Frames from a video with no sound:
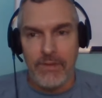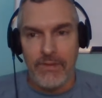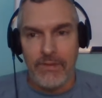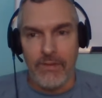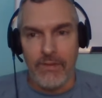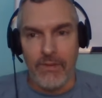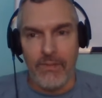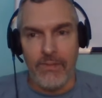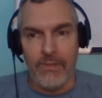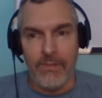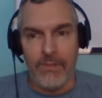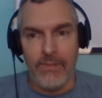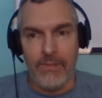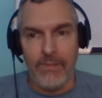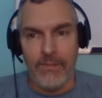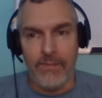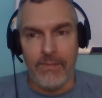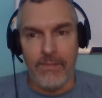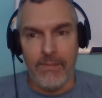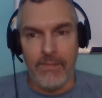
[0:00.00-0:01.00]
So
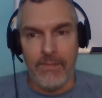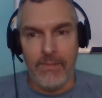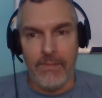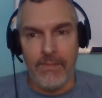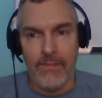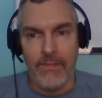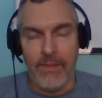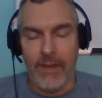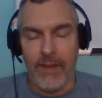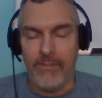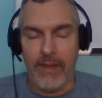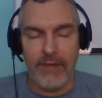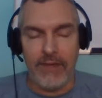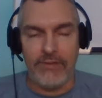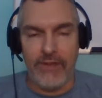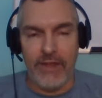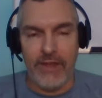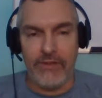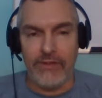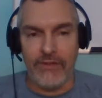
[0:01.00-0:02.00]
my
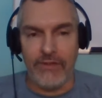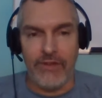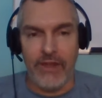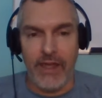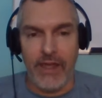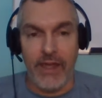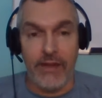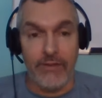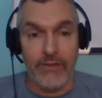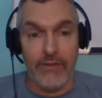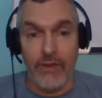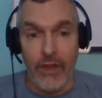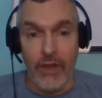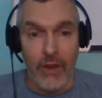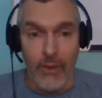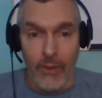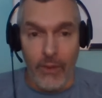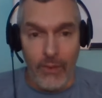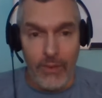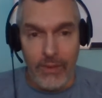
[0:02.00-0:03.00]
best answer to that is
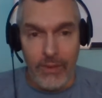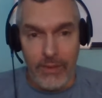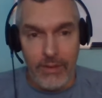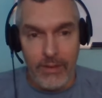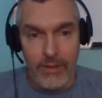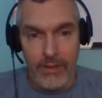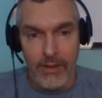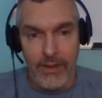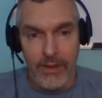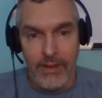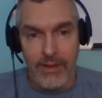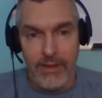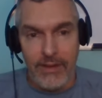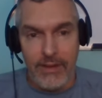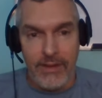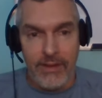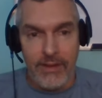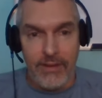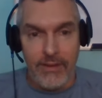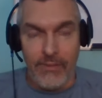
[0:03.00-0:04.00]
no.
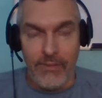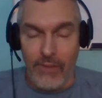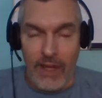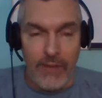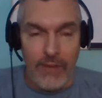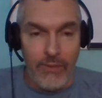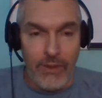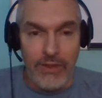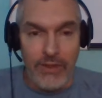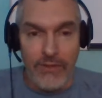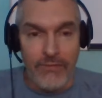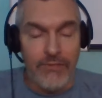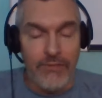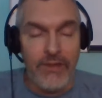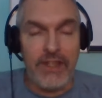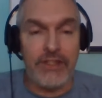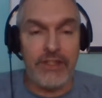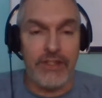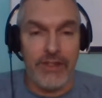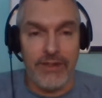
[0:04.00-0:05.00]
Why would the
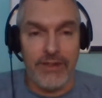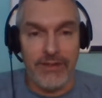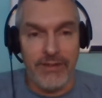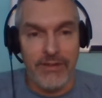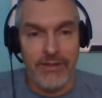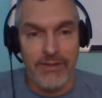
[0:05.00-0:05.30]
fiction